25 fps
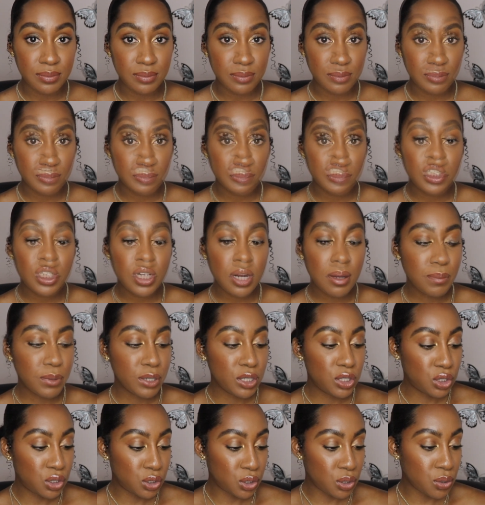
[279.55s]
Question
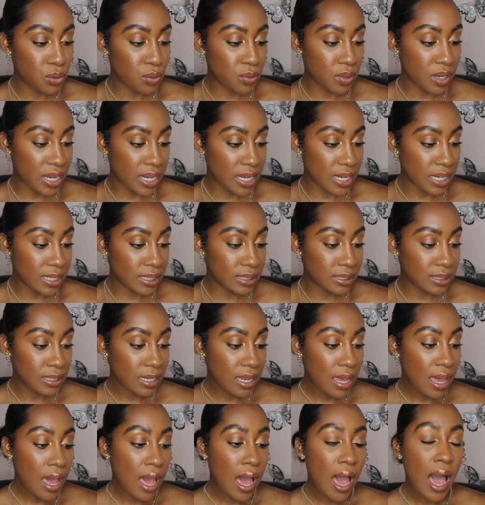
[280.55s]
number two is,
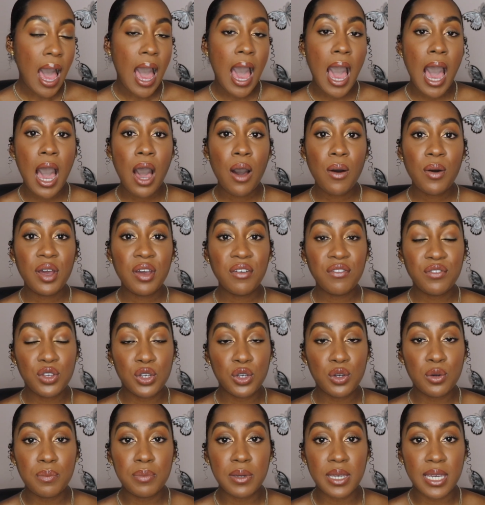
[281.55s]
how have
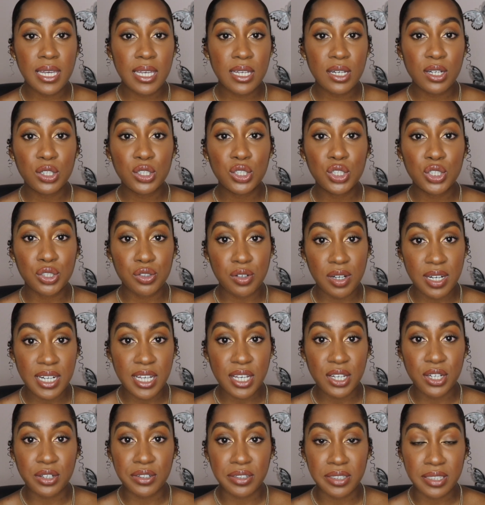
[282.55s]
you been
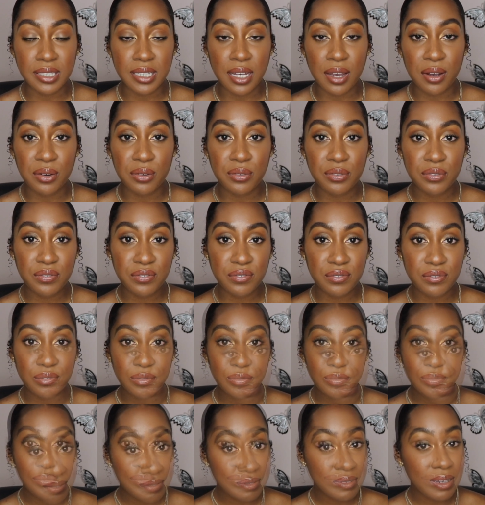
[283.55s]
treating yourself?
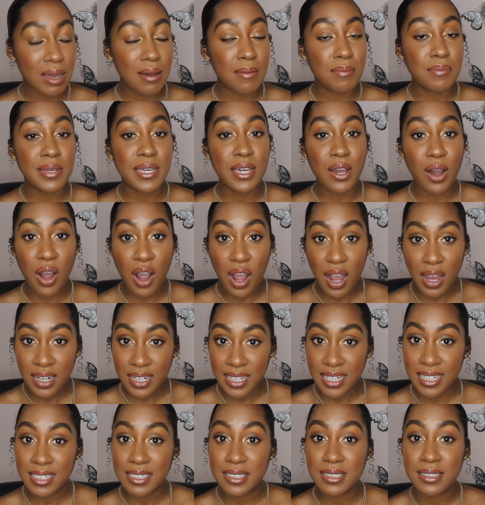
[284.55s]
And be
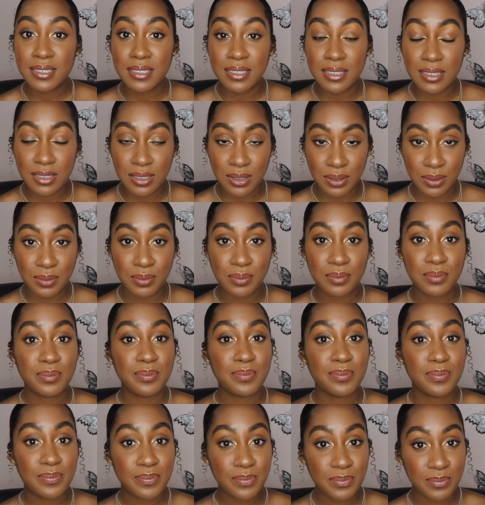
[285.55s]
honest,
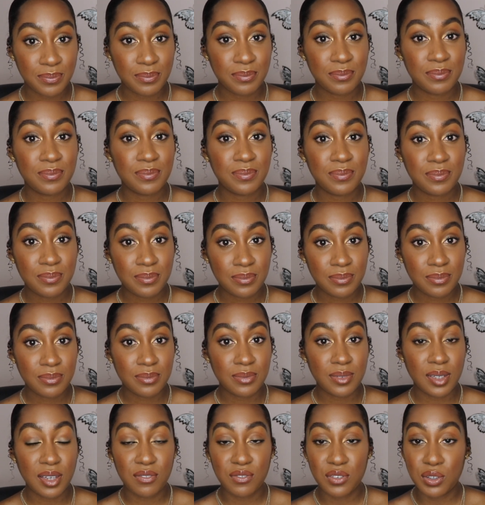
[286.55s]

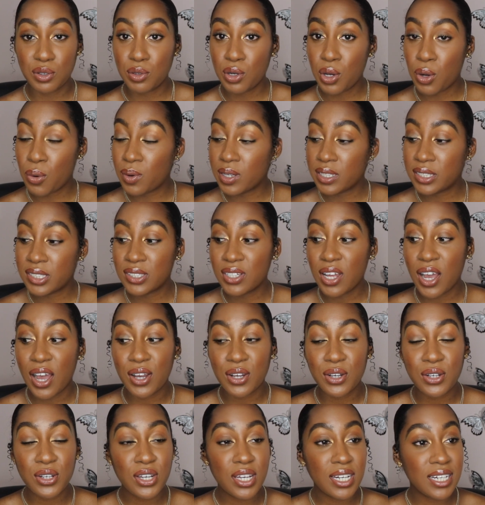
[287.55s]
if you know it's
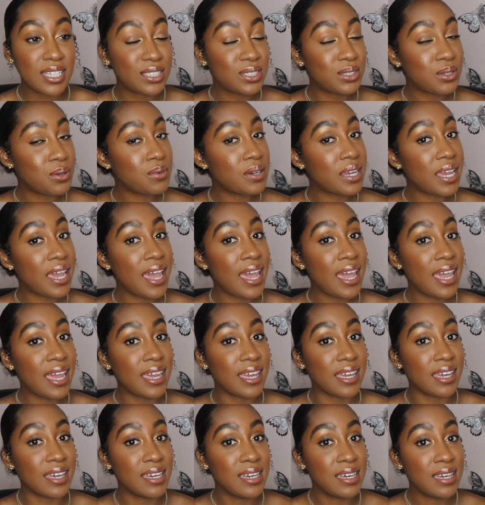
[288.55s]
not good, it's
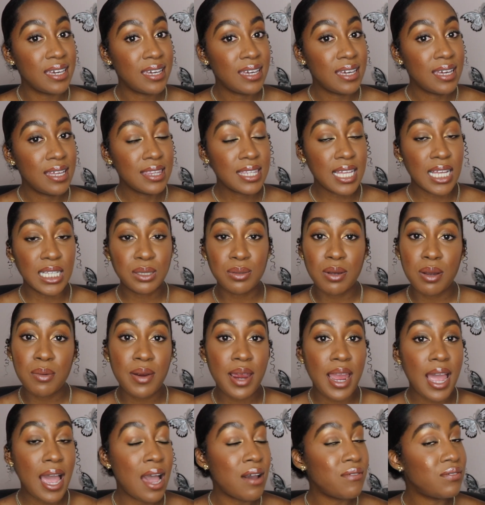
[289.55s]
okay. That's why
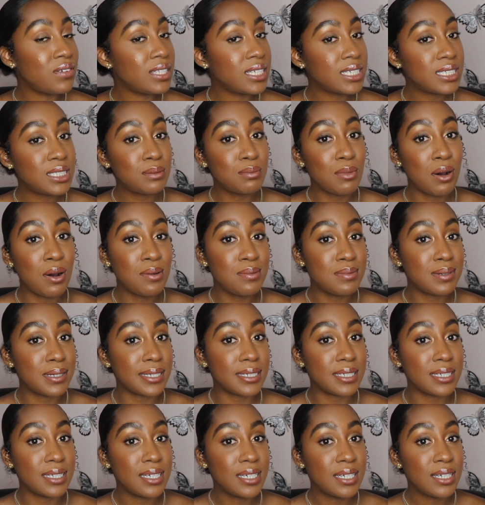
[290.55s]
we're having this
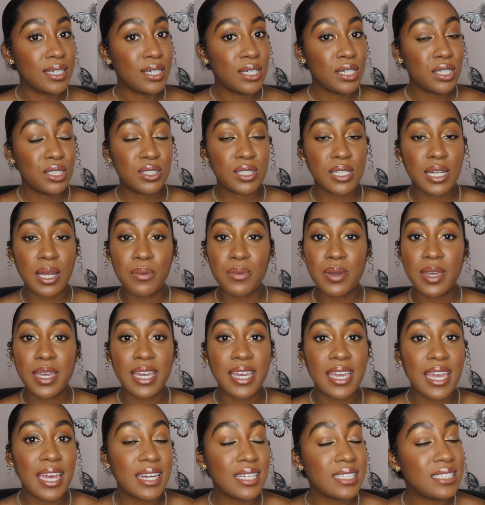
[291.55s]
moment, so that we
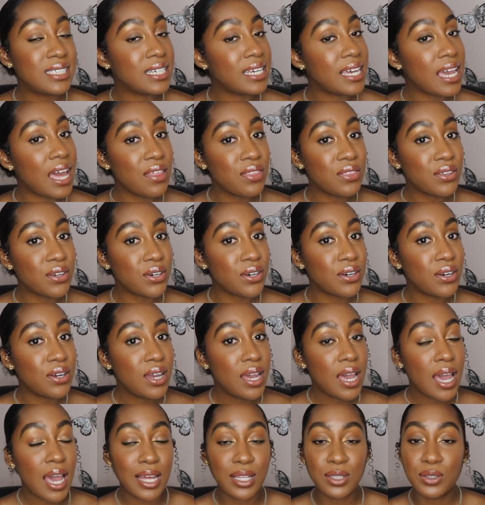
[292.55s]
can get it together
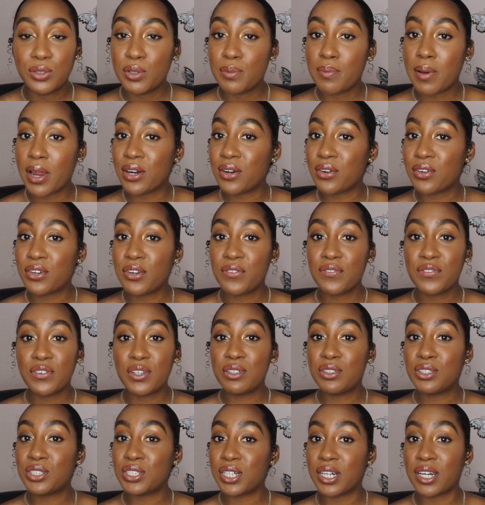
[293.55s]
and do better in the
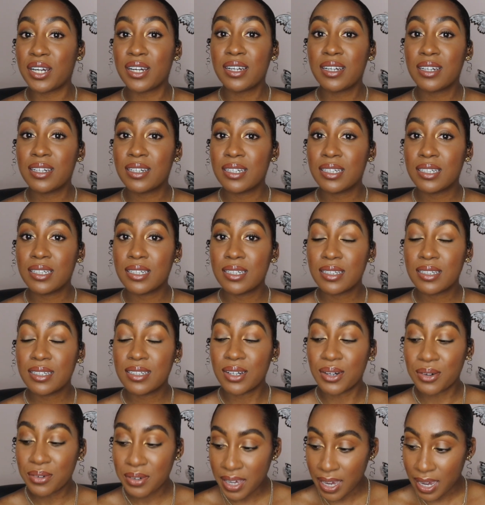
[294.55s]
future.
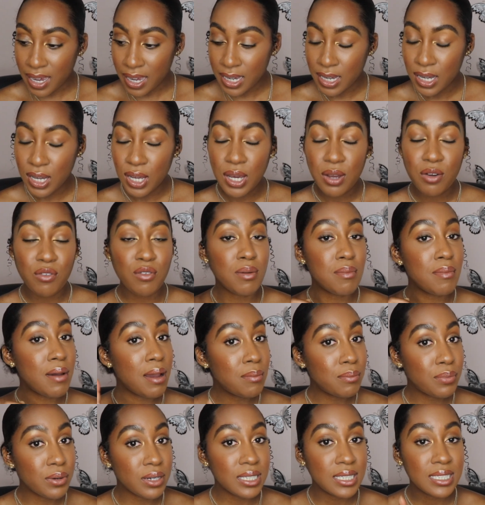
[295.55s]
Okay?
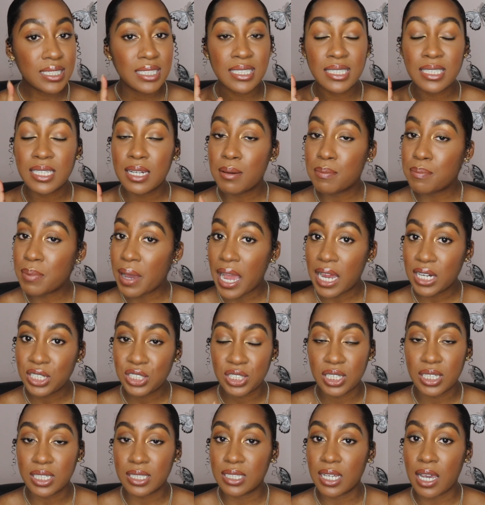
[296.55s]
Remember, this isn't a
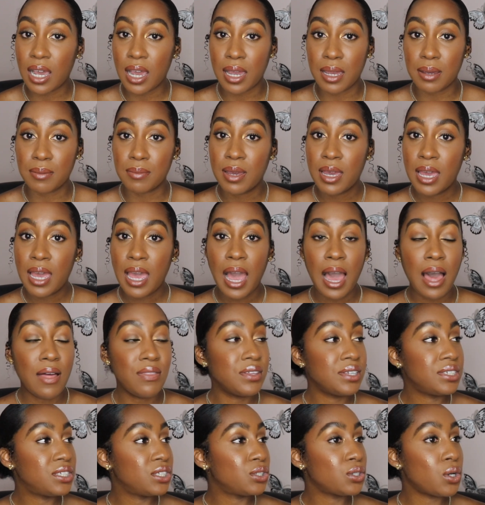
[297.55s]
bashing time, and
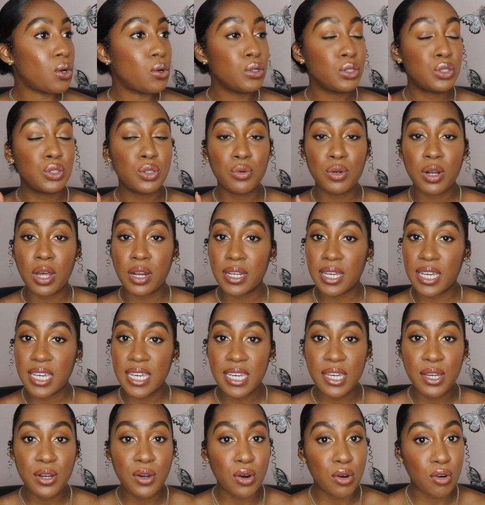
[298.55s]
this is also not an
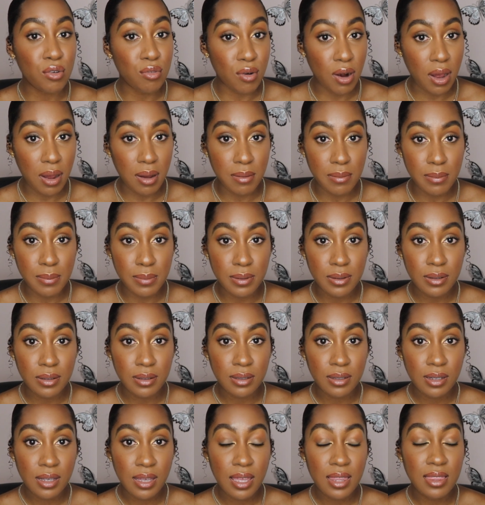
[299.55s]
ego rub.
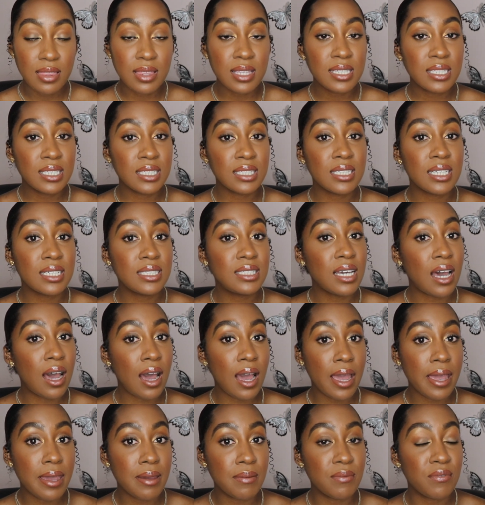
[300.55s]
This is a
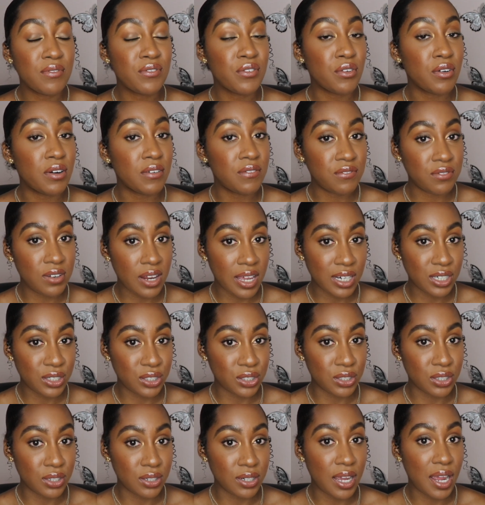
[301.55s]
time for
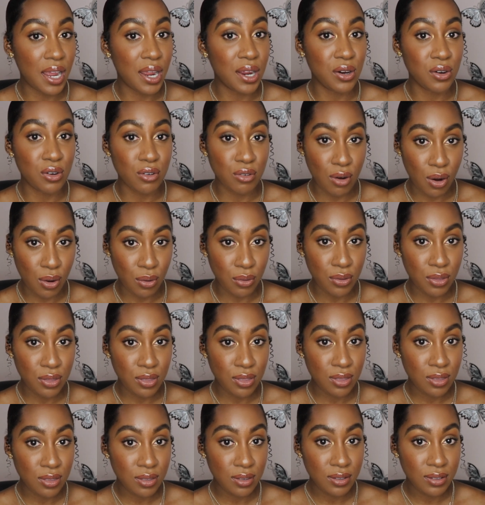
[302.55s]
reflection and growth.
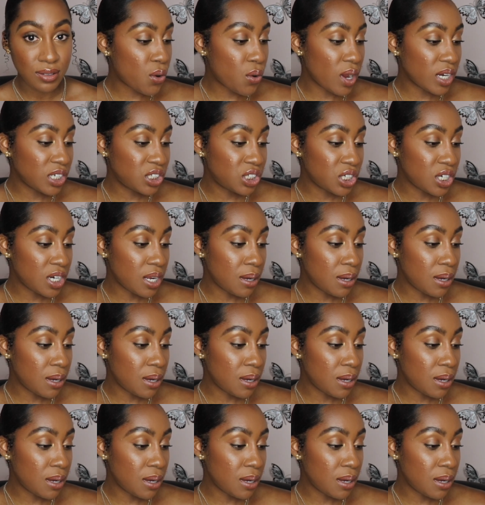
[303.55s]
Question